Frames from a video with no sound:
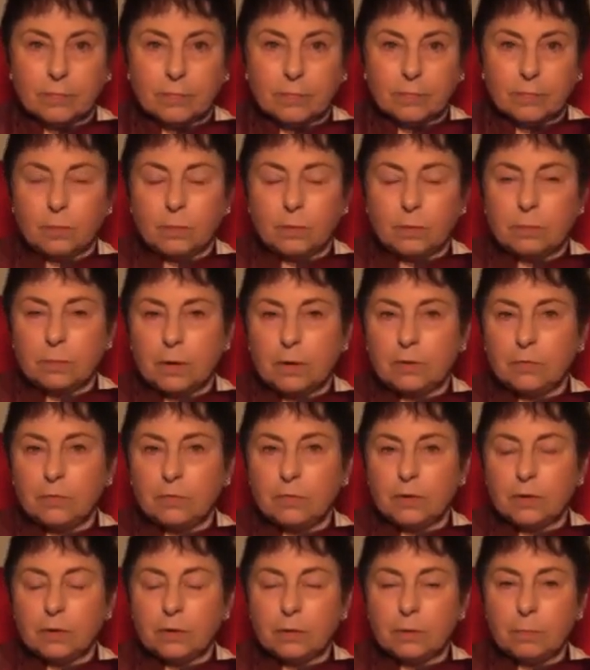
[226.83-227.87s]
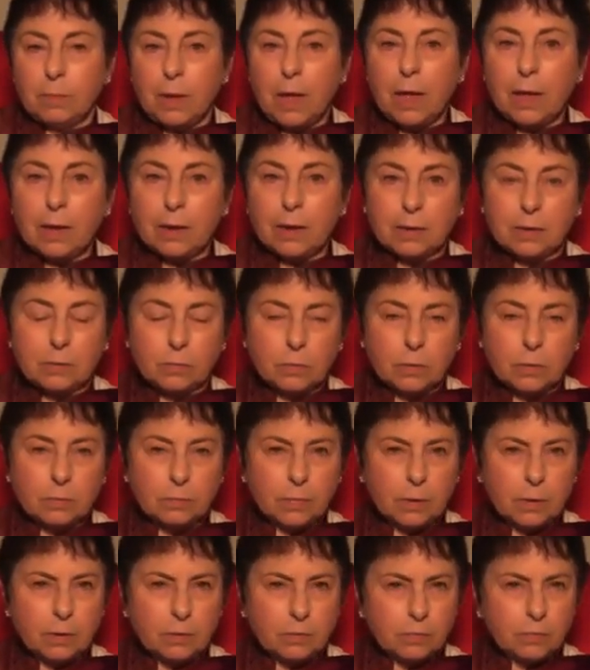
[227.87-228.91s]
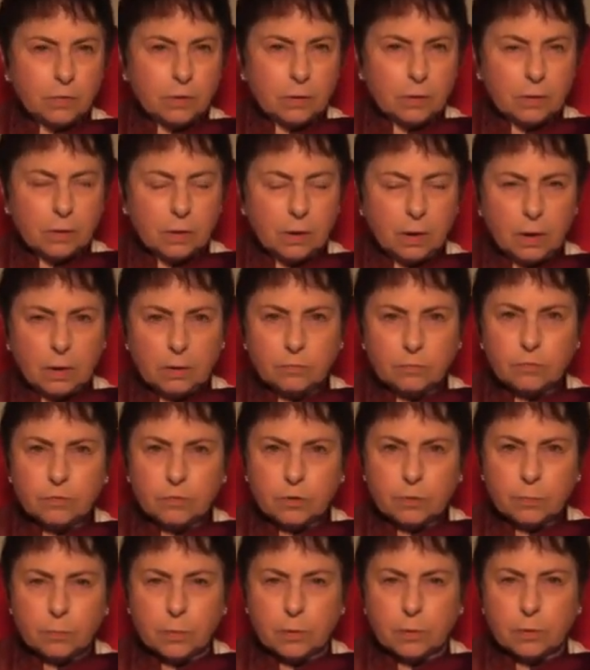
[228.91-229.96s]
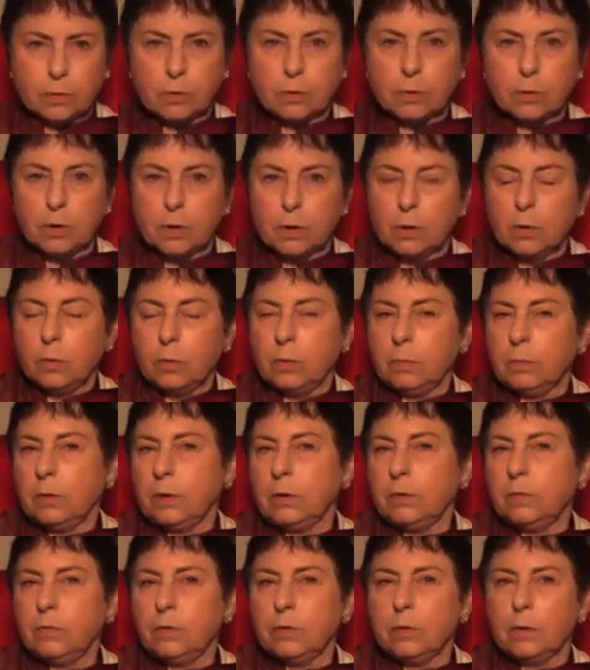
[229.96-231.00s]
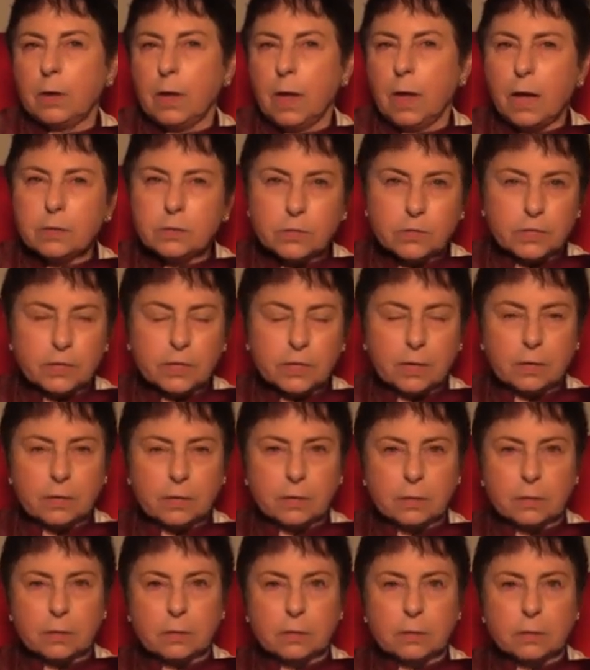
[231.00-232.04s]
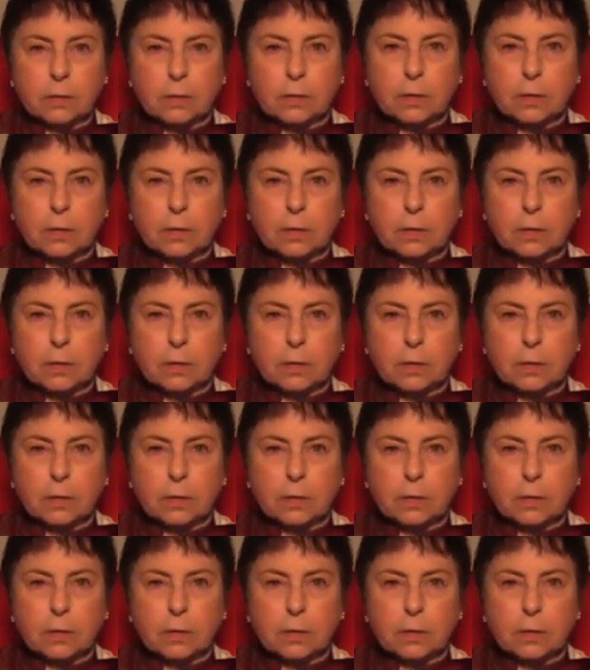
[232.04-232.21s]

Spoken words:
We might feel a pain, we might feel uncomfortable, we might feel agitated,